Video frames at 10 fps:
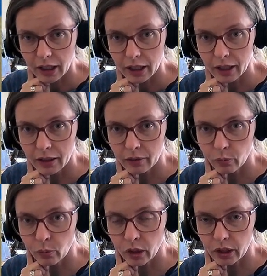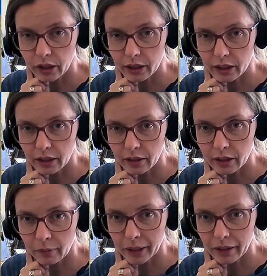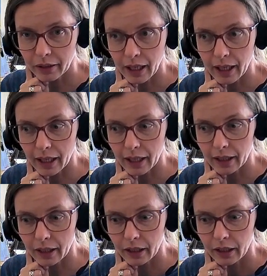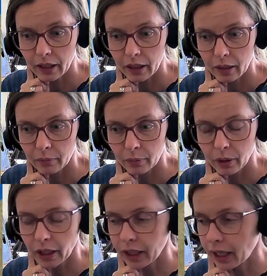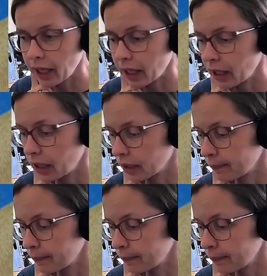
It works a little bit like putting an